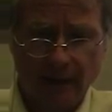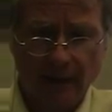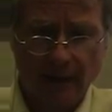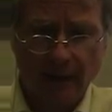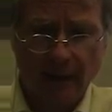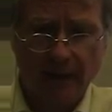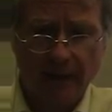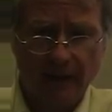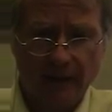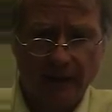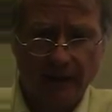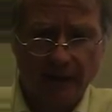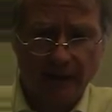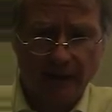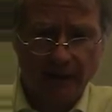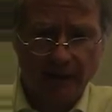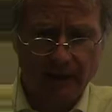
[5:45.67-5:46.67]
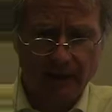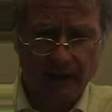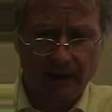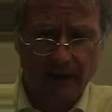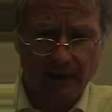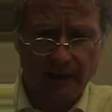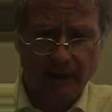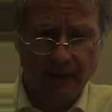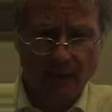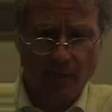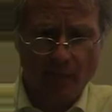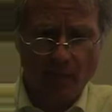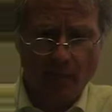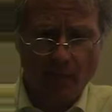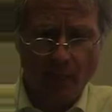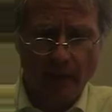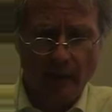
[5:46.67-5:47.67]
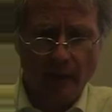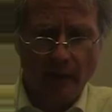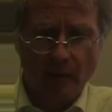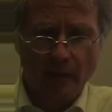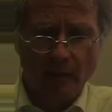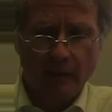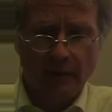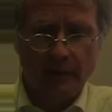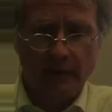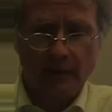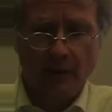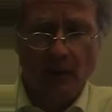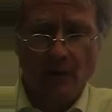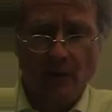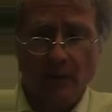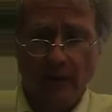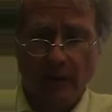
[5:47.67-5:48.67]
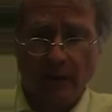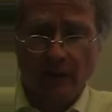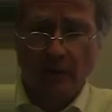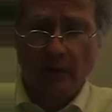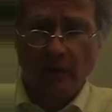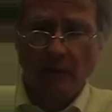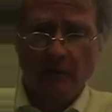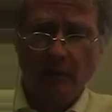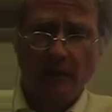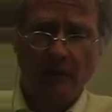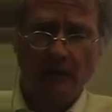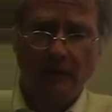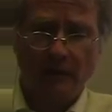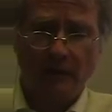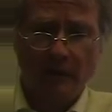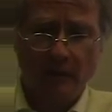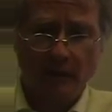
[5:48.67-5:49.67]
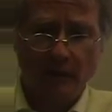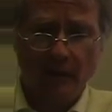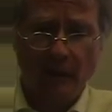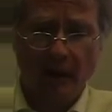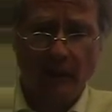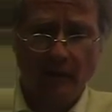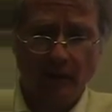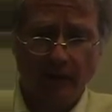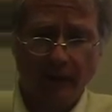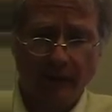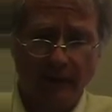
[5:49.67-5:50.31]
like Huntington's disease, which has no effective treatment or is invariably